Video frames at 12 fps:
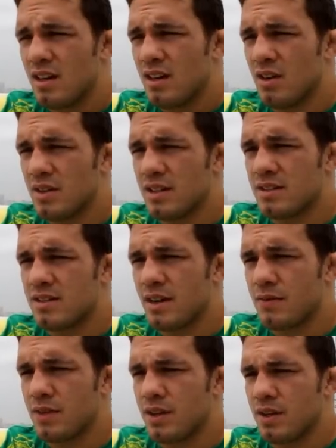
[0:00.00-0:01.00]
You know, it's
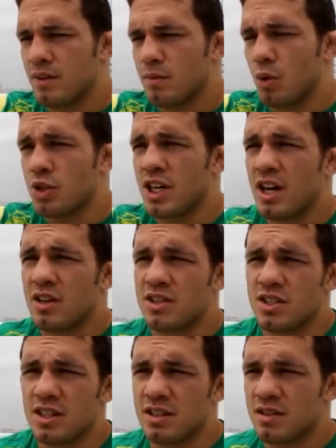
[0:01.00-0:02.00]
definitely more
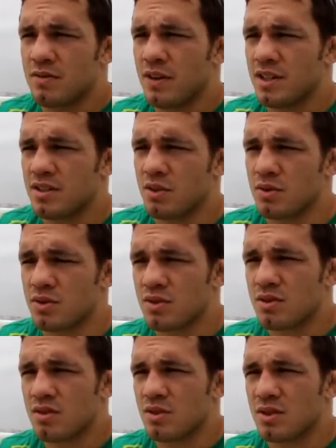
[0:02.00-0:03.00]
challenging to face those
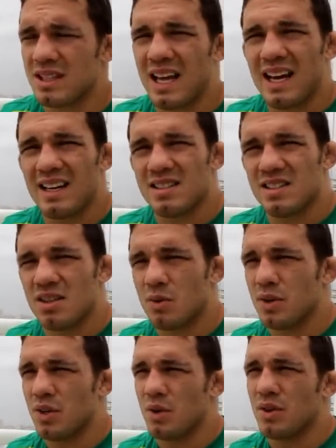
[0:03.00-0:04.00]
lions, you know,
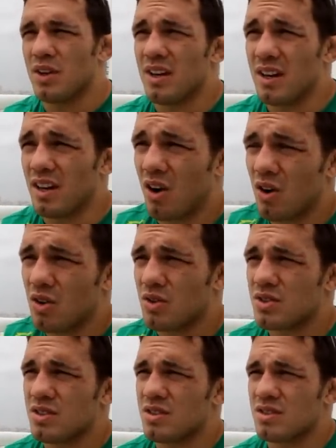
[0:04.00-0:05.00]
when you go in there. And
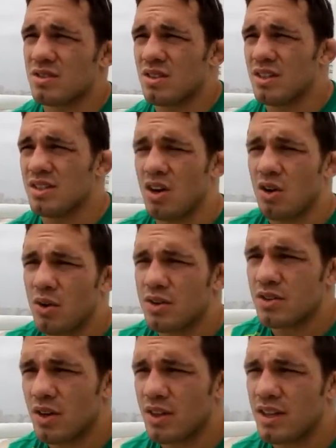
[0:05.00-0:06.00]
Carlos he's hungry,
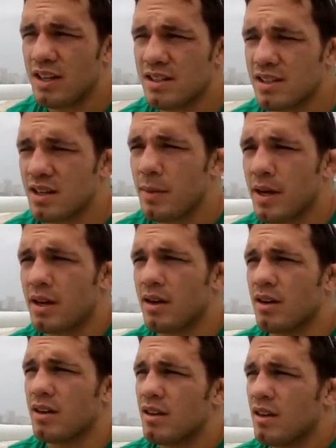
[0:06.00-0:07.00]
so I think he's gonna
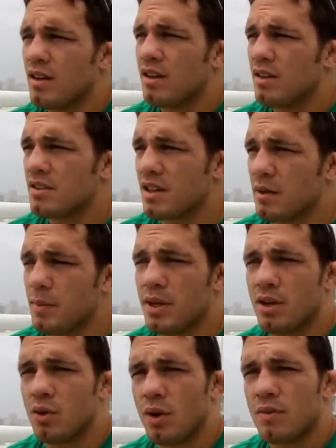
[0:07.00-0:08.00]
it's gonna
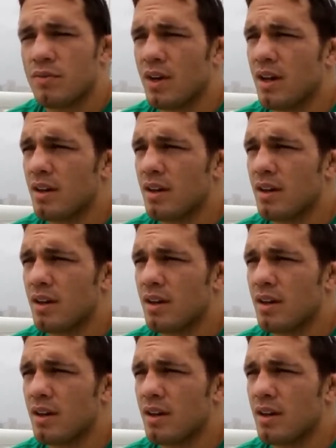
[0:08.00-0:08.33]
be a great fight.